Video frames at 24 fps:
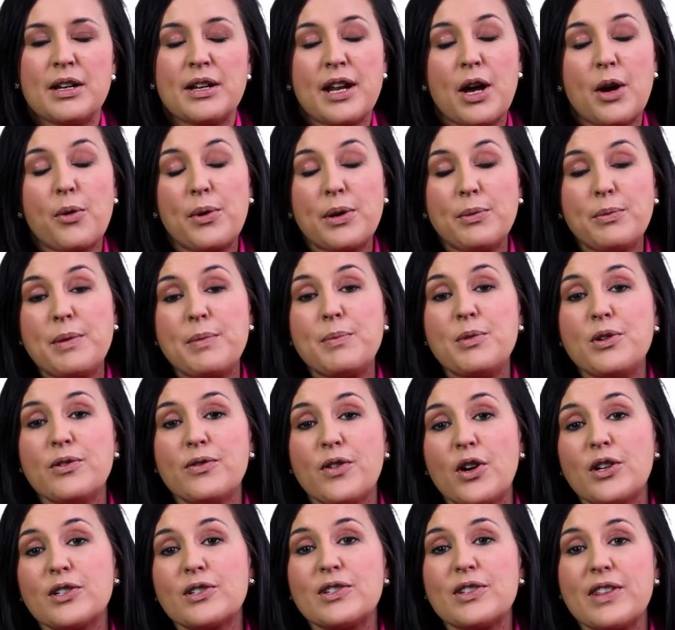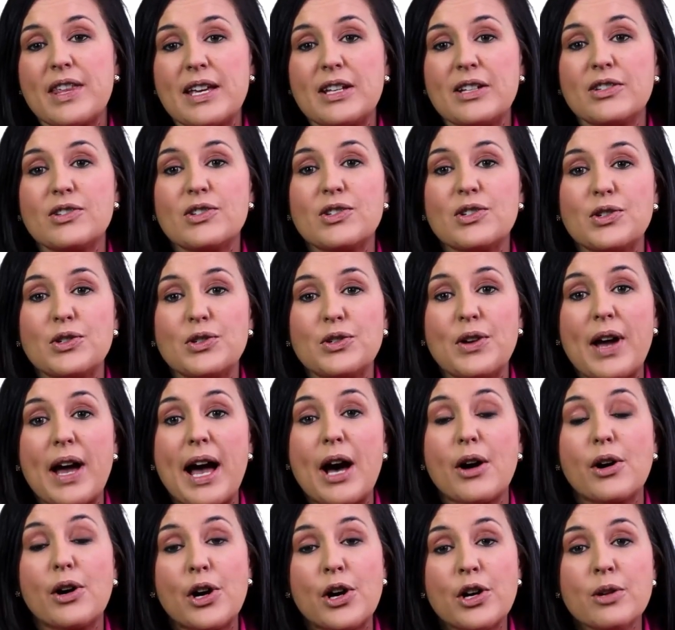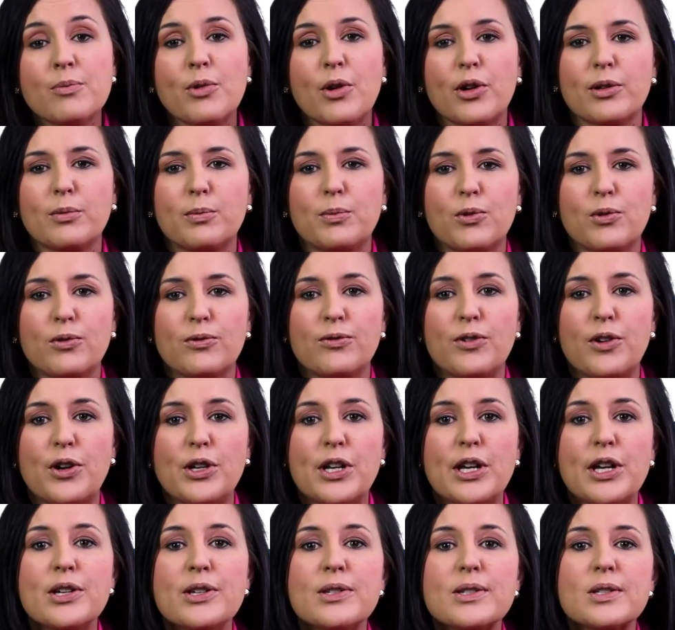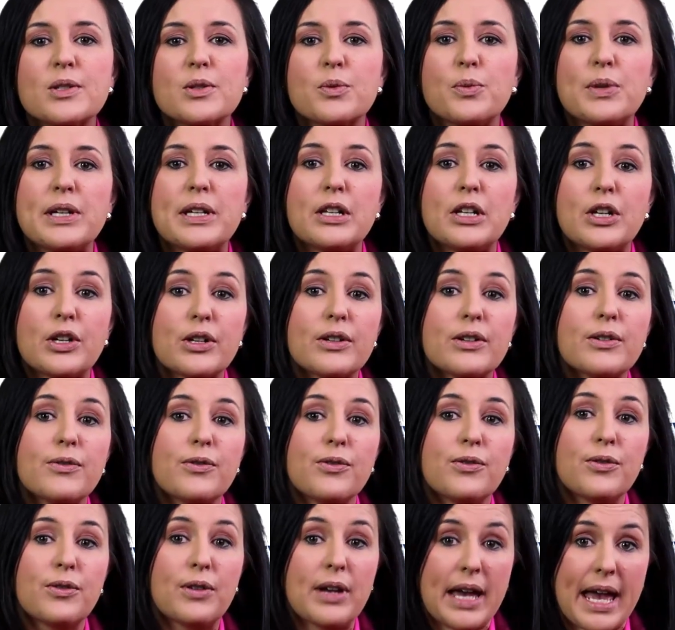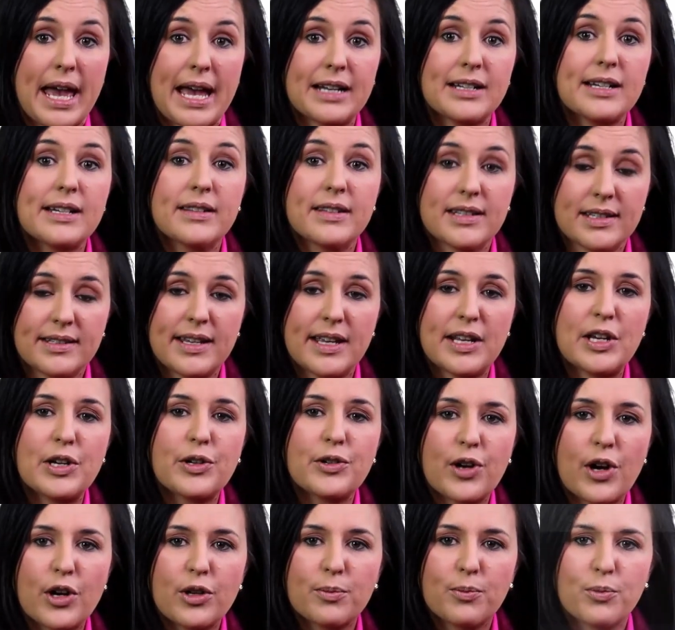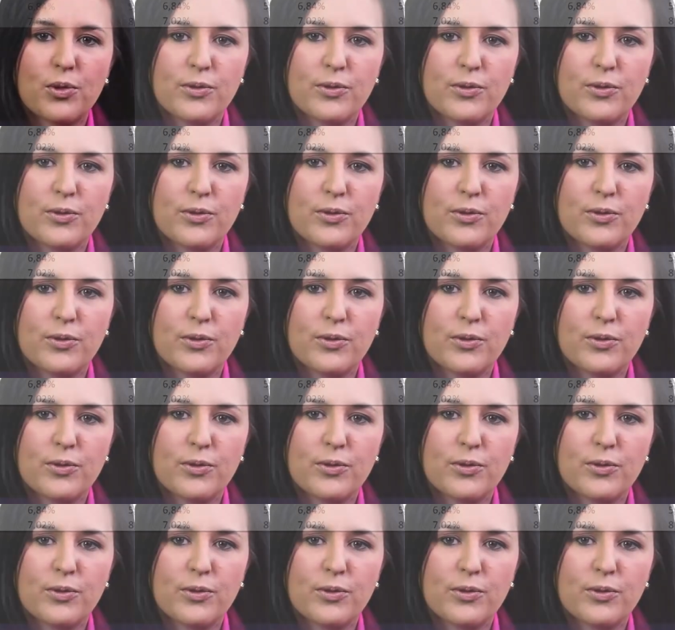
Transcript: Now, when we move on then to our own model portfolios, we look at the steady growth